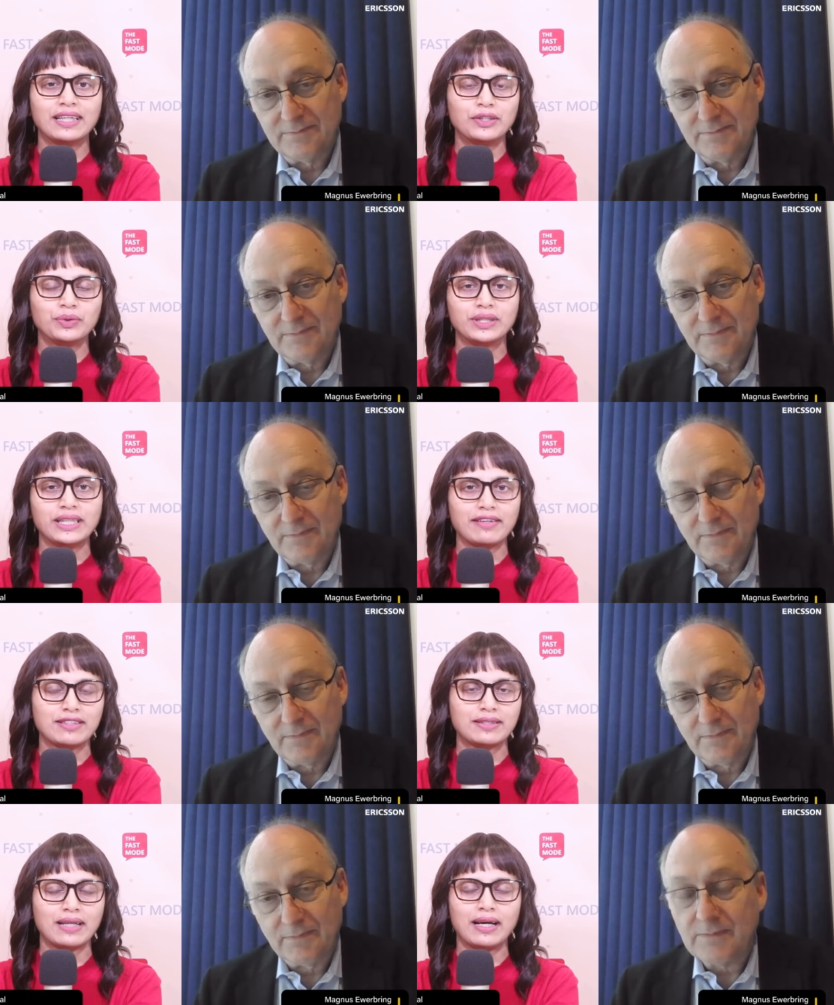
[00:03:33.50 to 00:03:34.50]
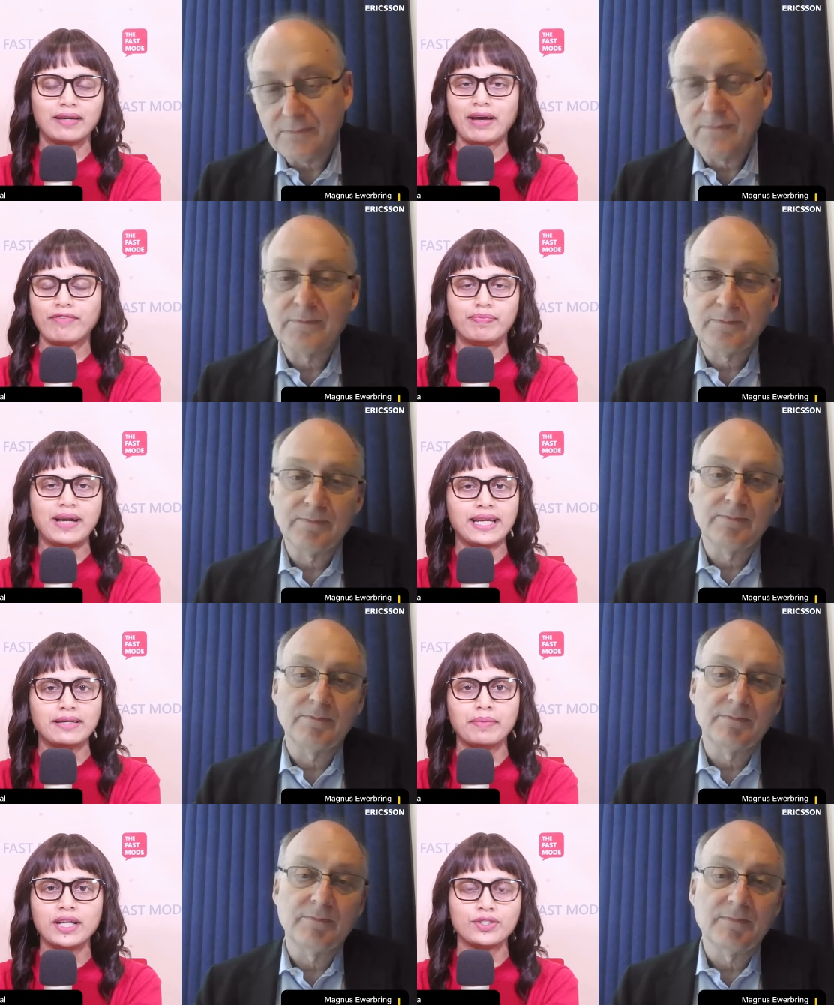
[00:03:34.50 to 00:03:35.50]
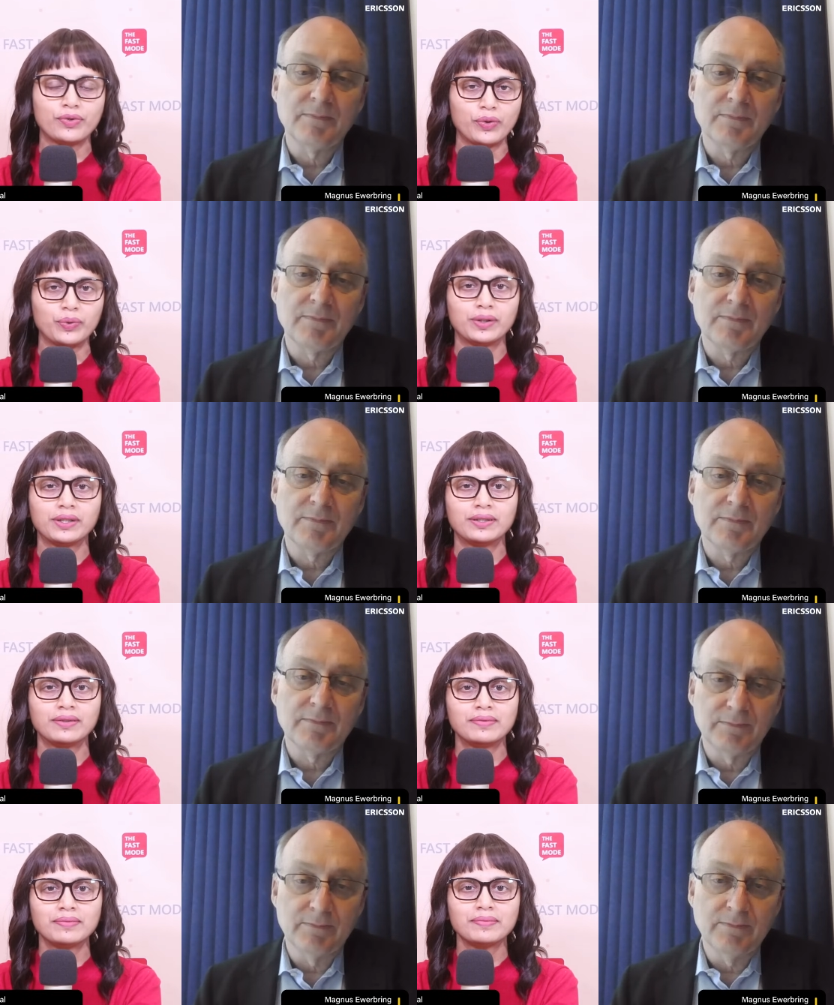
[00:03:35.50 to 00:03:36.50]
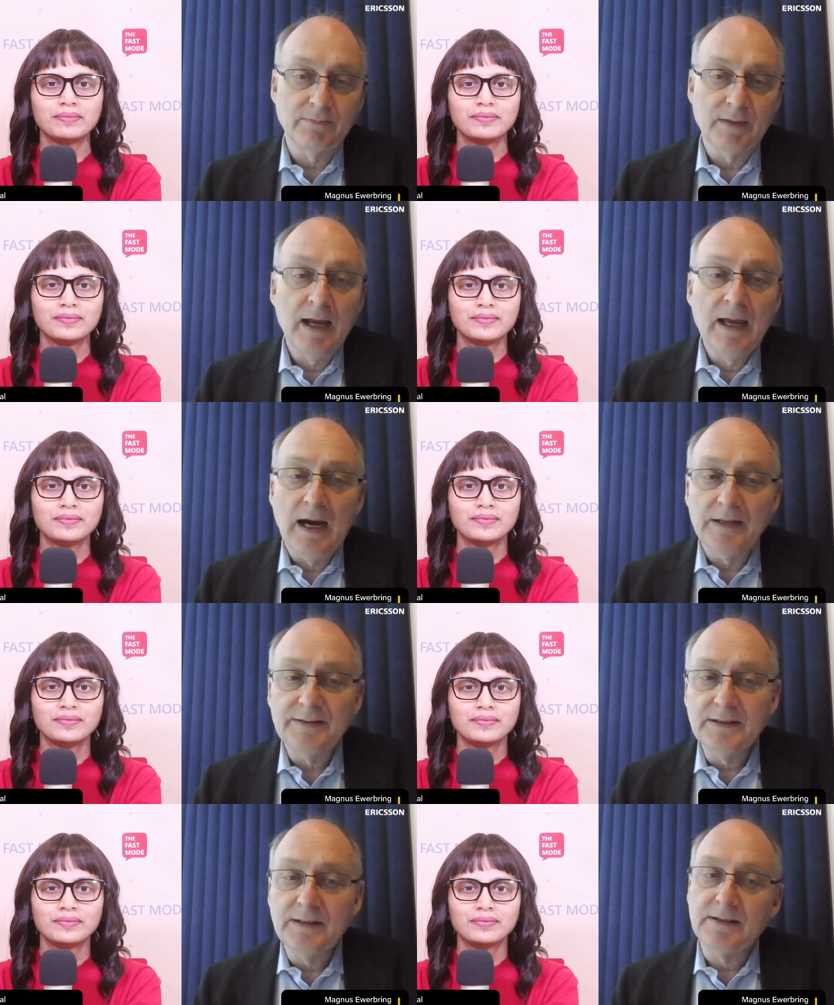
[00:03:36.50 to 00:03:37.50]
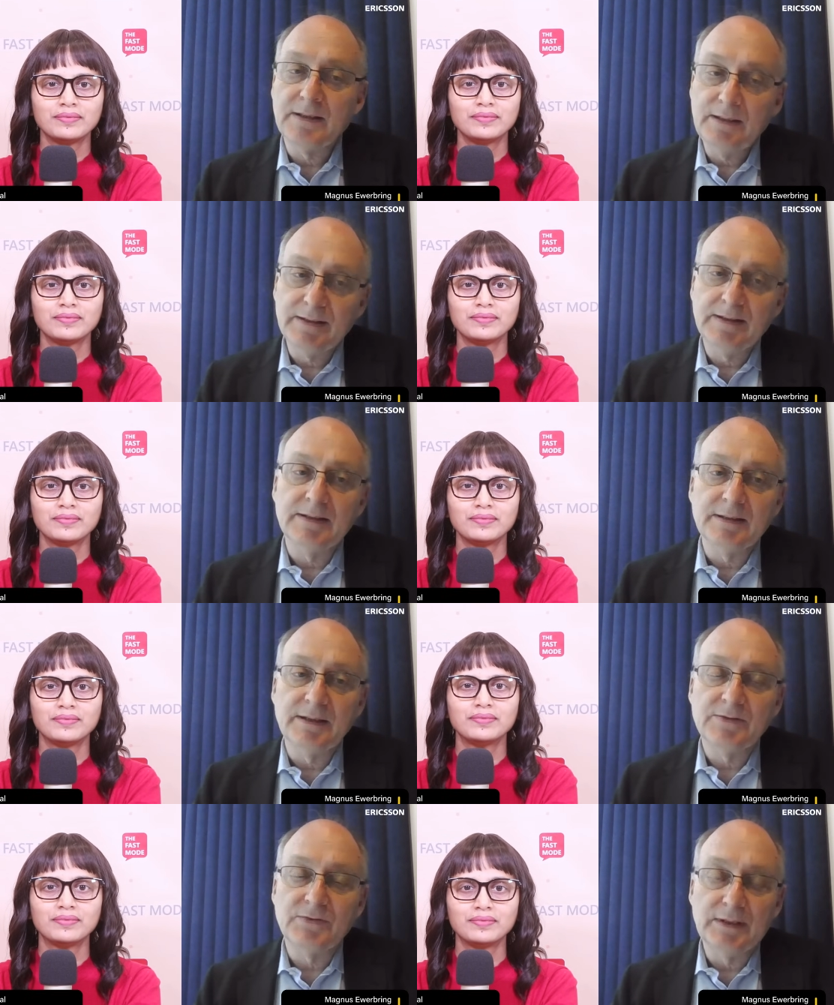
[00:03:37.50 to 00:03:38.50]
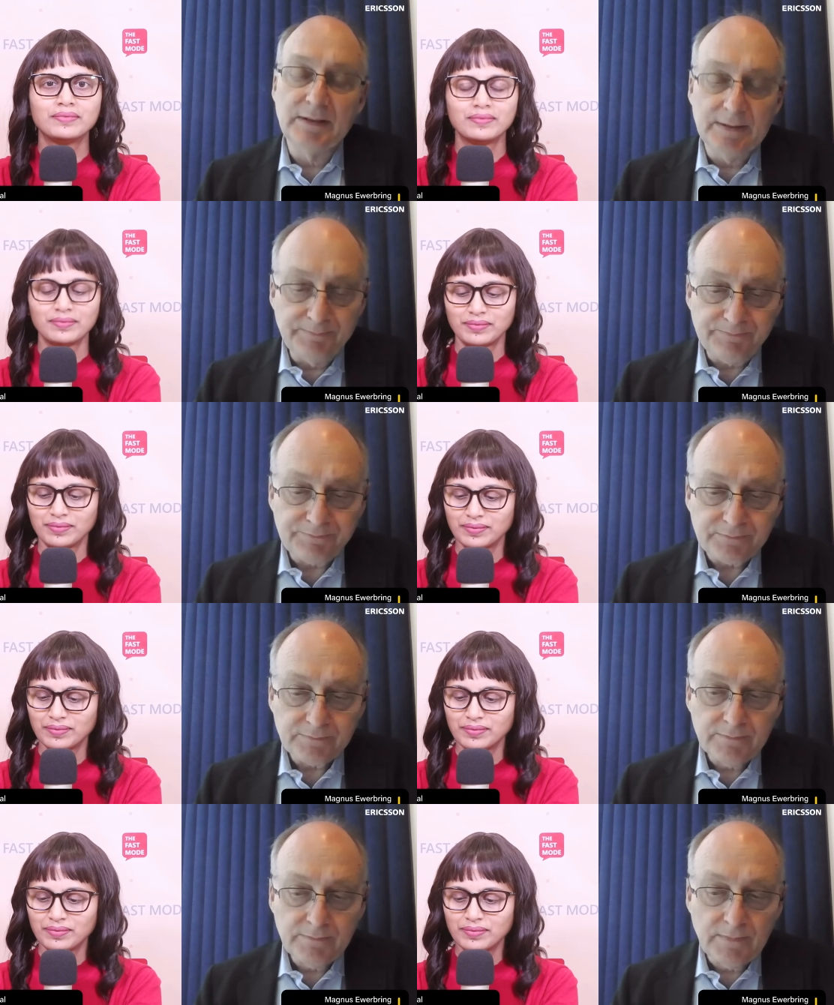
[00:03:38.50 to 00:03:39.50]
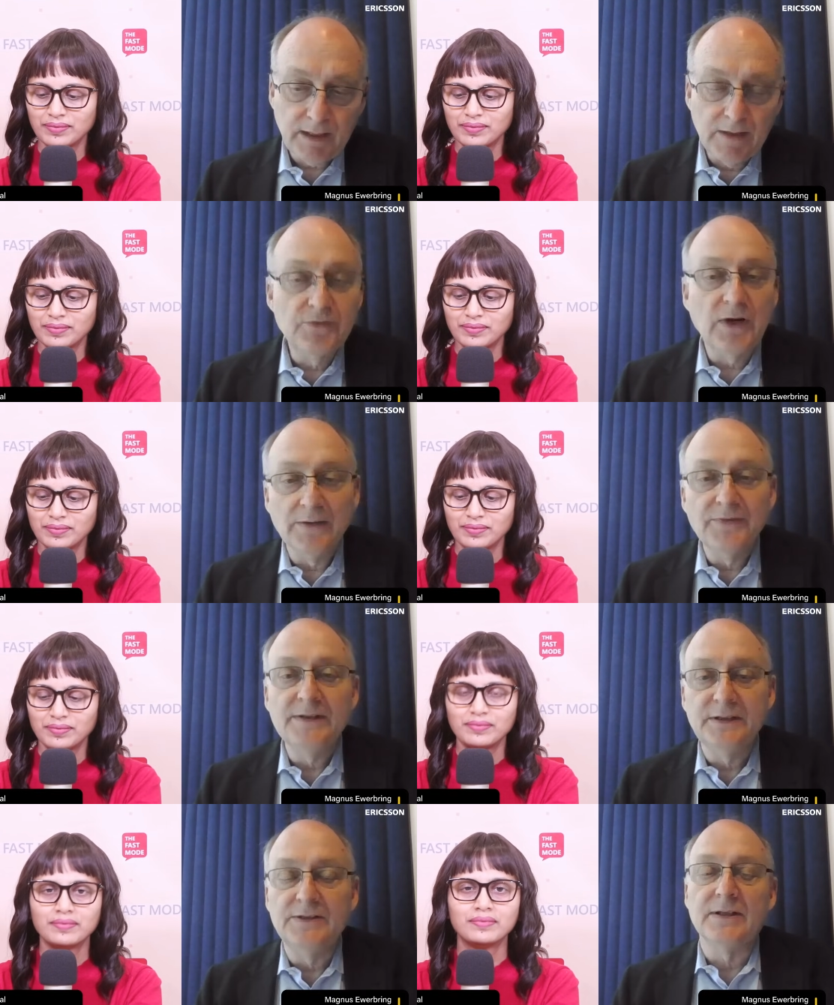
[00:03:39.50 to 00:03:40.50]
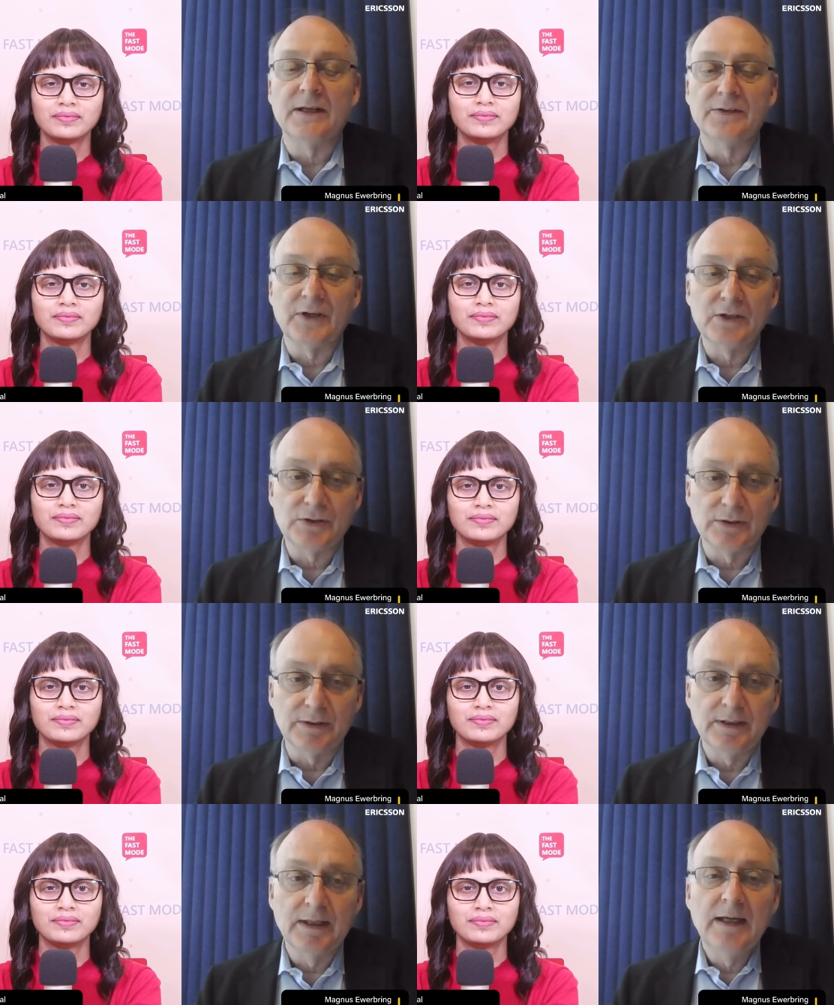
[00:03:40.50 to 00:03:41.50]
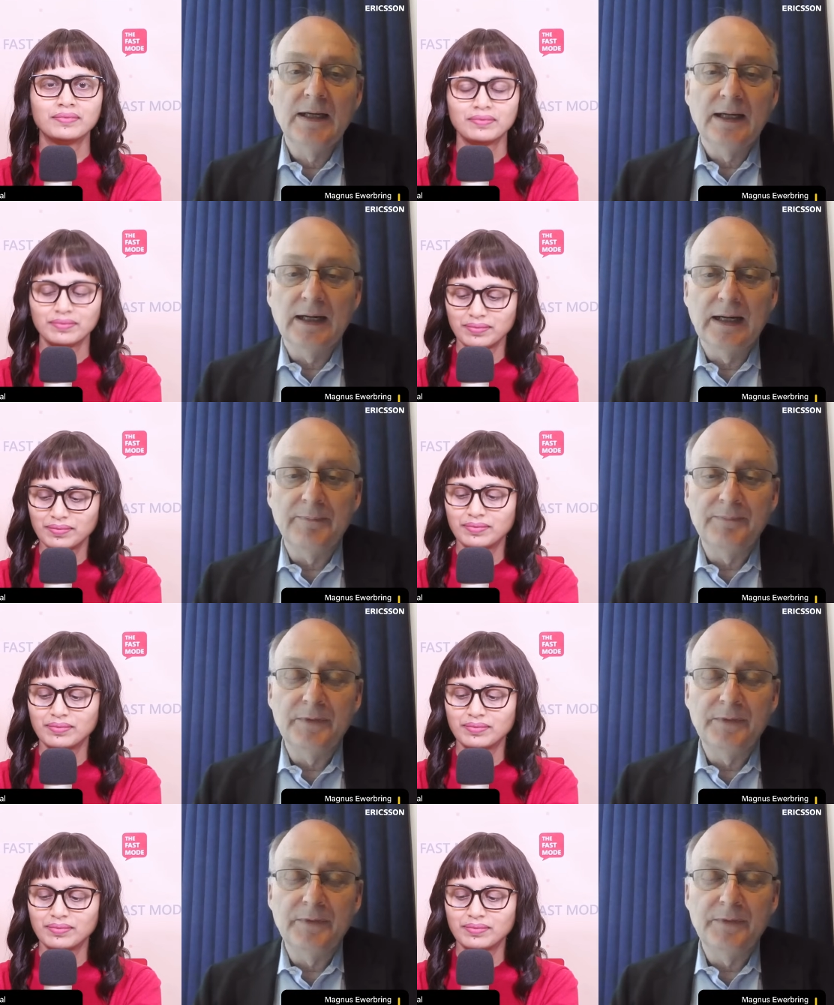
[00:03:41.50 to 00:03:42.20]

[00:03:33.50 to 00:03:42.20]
Speaker 1: that you see has uh, have played a major role?
Speaker 2: Mm -hmm. I think a key thing is really driving digitalization. Um,